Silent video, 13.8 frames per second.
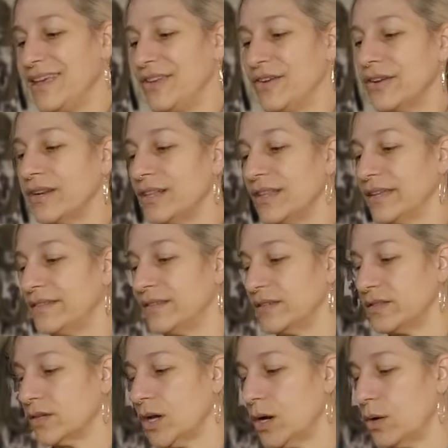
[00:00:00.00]
You're going to let
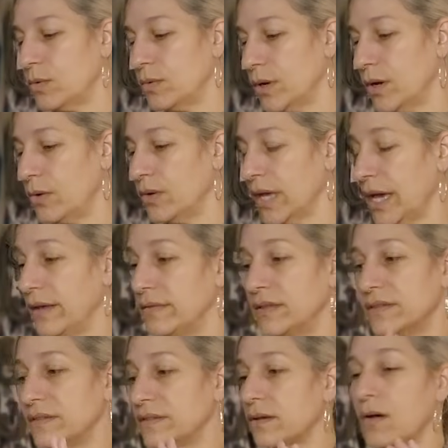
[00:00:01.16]
this go, okay?
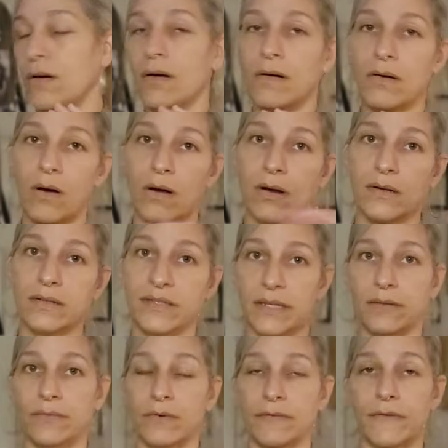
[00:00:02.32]
This is all cards
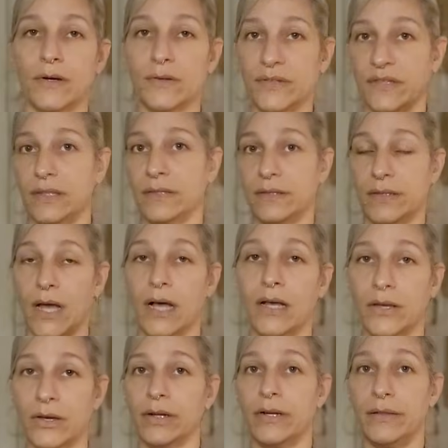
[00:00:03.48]
in reverse. It's not
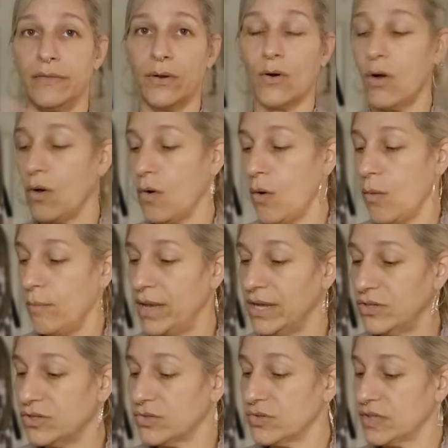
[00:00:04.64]
good, and they're all
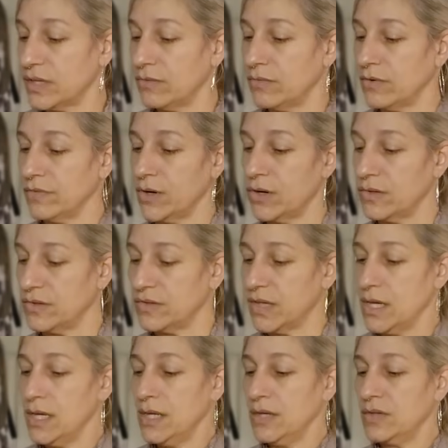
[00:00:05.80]
majors in reverse.
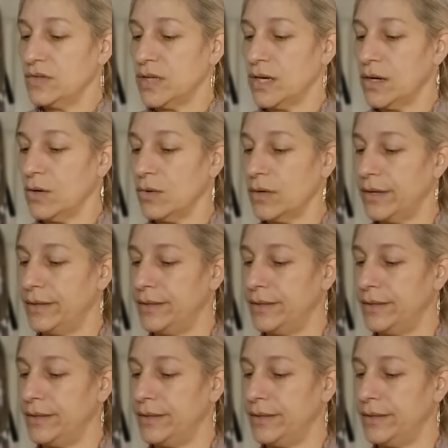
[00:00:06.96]
So